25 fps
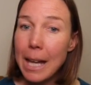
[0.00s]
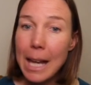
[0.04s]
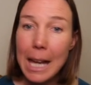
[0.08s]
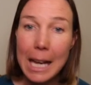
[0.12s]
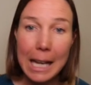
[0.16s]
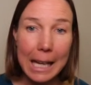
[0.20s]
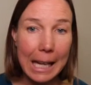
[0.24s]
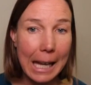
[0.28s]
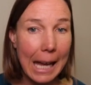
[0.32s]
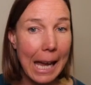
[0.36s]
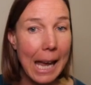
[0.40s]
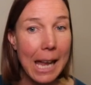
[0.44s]

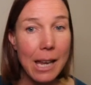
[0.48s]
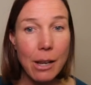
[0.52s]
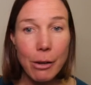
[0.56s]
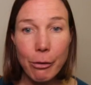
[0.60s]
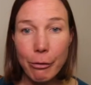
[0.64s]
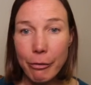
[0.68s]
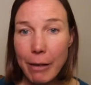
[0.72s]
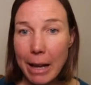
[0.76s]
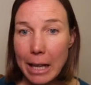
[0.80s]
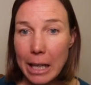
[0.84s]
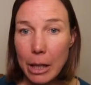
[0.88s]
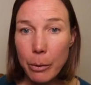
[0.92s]
Again,
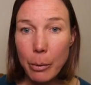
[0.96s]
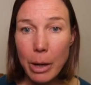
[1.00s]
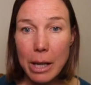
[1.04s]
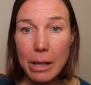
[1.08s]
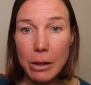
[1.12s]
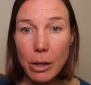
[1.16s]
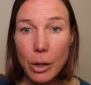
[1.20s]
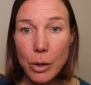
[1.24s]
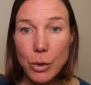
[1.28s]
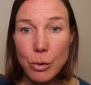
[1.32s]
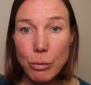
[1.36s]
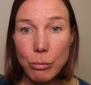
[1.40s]

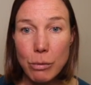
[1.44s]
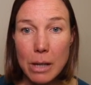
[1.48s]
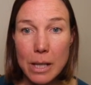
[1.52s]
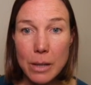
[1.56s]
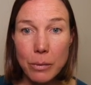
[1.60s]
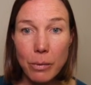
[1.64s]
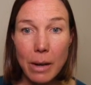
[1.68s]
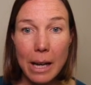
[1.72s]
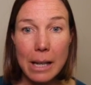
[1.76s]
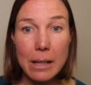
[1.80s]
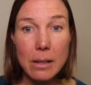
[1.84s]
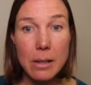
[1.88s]
evaluate those
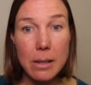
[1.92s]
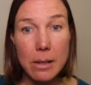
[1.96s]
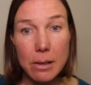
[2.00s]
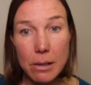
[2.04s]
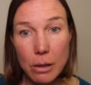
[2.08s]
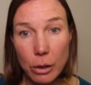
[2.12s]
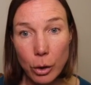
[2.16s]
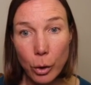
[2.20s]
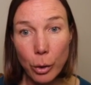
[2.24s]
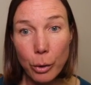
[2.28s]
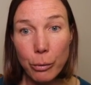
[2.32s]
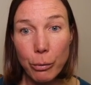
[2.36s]
risk factors,
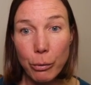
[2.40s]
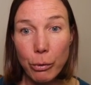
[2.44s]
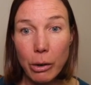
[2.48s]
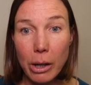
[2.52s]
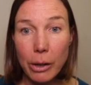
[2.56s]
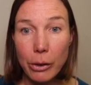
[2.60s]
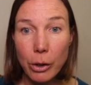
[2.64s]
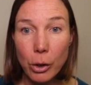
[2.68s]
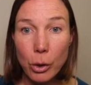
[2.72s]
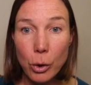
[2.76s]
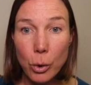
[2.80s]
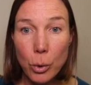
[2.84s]
look for
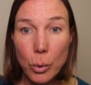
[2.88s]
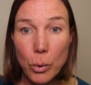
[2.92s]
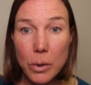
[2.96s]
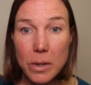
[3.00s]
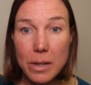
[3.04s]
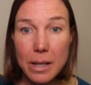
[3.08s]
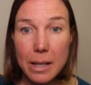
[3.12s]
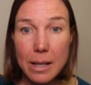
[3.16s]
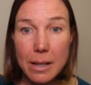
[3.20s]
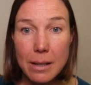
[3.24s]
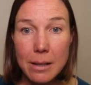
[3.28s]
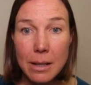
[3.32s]
other
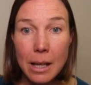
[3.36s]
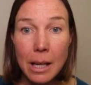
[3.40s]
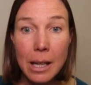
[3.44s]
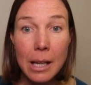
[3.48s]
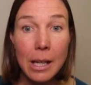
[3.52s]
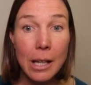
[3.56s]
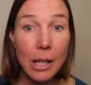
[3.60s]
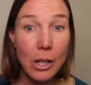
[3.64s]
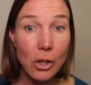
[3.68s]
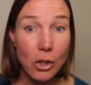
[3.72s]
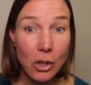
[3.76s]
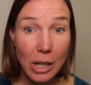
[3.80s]
causes,
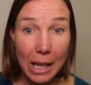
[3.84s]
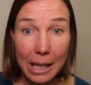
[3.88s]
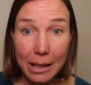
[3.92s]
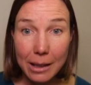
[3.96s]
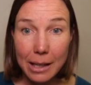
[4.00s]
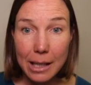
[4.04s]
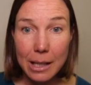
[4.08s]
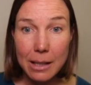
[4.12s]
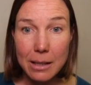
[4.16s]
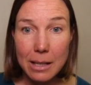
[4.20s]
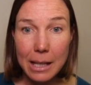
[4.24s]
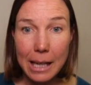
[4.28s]
check
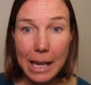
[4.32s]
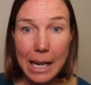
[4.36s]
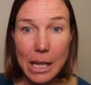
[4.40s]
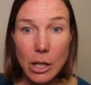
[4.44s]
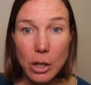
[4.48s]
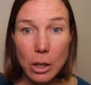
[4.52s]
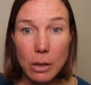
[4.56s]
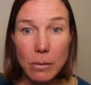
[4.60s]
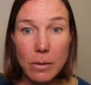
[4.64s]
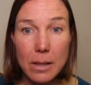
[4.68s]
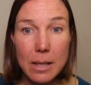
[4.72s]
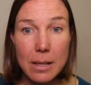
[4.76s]
the
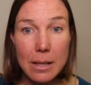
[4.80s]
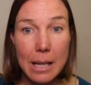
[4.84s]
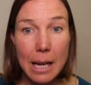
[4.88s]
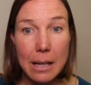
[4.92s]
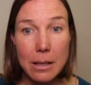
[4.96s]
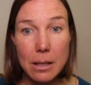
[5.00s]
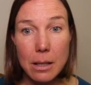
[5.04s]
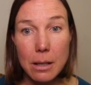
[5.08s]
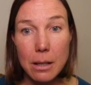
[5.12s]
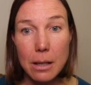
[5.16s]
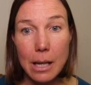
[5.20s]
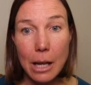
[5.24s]
indication for
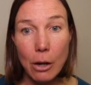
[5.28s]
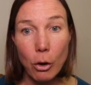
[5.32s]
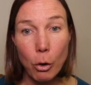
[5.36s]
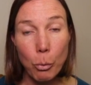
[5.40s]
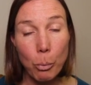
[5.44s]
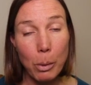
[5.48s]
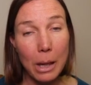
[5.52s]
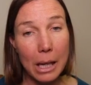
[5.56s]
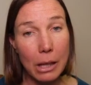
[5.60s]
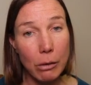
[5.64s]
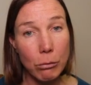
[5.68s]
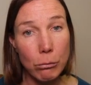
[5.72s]
statin
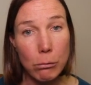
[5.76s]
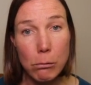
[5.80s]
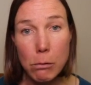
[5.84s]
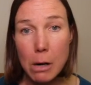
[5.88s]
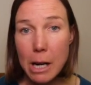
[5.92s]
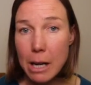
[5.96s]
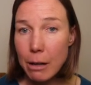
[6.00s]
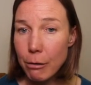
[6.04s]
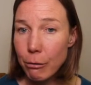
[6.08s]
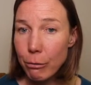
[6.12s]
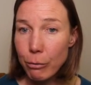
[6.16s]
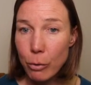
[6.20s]
therapy,
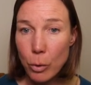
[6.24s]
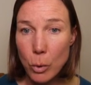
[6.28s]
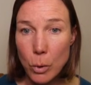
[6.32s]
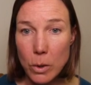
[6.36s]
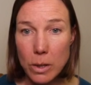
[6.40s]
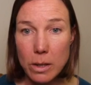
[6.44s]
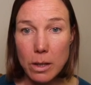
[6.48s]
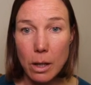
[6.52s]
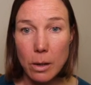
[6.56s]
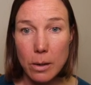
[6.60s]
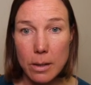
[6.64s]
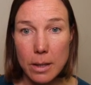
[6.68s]

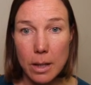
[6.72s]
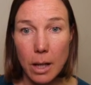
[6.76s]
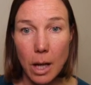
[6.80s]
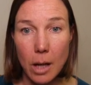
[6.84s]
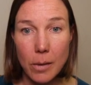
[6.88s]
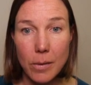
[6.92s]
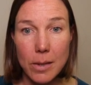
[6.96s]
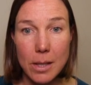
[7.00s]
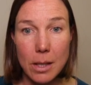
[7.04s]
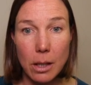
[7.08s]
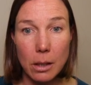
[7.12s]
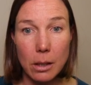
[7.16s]
reinforce those
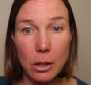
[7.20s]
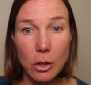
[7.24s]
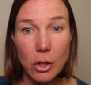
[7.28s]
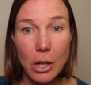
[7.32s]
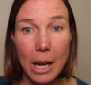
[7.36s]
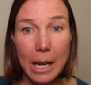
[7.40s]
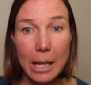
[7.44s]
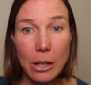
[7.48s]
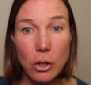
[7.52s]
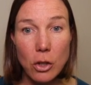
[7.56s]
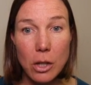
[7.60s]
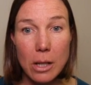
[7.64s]
lifestyle
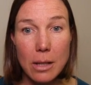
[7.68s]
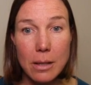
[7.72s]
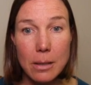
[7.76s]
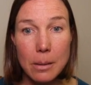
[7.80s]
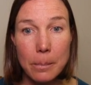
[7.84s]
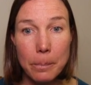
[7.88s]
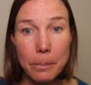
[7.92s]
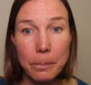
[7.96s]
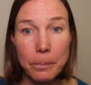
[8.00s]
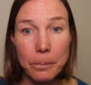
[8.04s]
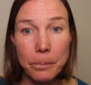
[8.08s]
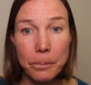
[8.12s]
changes.
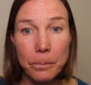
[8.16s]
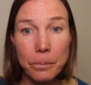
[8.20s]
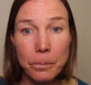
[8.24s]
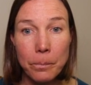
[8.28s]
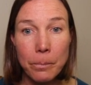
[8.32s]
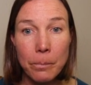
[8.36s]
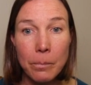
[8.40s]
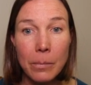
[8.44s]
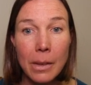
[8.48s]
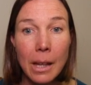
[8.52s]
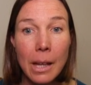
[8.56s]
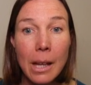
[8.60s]

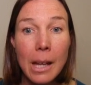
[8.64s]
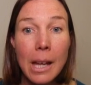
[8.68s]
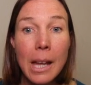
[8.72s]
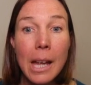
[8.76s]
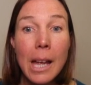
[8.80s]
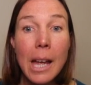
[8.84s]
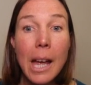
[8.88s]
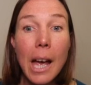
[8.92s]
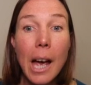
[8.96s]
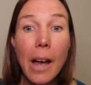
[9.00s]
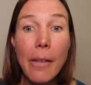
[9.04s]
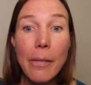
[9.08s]

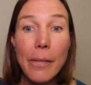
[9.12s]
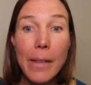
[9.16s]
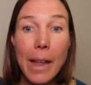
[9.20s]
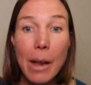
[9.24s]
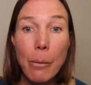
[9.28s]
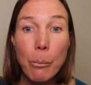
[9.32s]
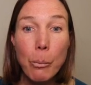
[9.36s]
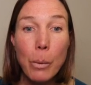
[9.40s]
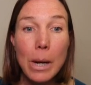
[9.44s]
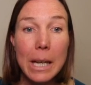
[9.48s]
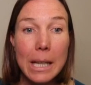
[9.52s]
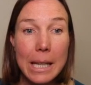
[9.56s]
And
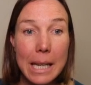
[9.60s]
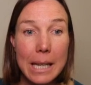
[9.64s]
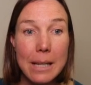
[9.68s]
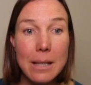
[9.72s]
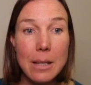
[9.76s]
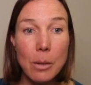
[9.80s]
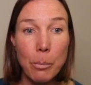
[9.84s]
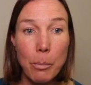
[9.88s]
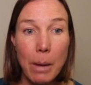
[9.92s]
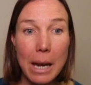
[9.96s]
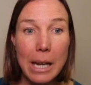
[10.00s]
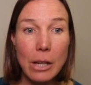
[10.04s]
then we need
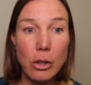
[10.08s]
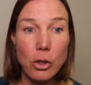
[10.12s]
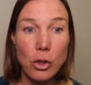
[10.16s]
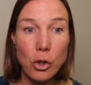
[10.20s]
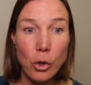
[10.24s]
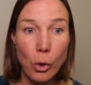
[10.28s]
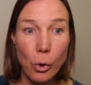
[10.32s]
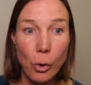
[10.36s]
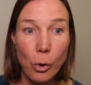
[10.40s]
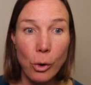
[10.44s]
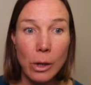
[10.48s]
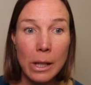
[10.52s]
to make
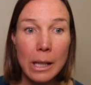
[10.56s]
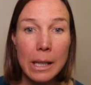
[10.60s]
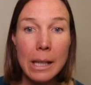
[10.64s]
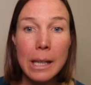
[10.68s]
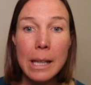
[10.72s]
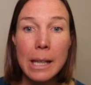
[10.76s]
sure